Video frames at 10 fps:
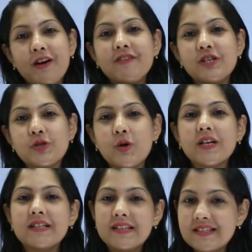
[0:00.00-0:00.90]
have
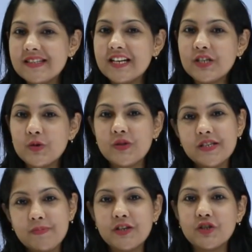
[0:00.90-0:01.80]
enjoyed listening to
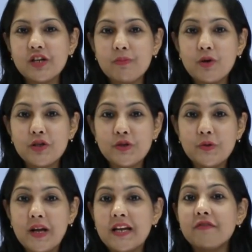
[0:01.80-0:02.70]
this particular
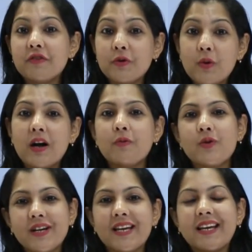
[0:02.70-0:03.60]
module, and if you are
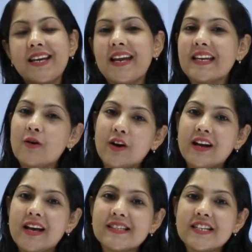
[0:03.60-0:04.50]
working in any
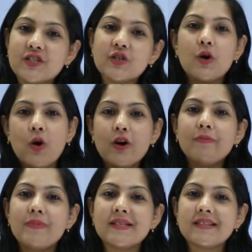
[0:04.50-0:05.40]
organization or
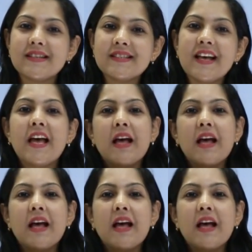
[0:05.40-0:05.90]
business,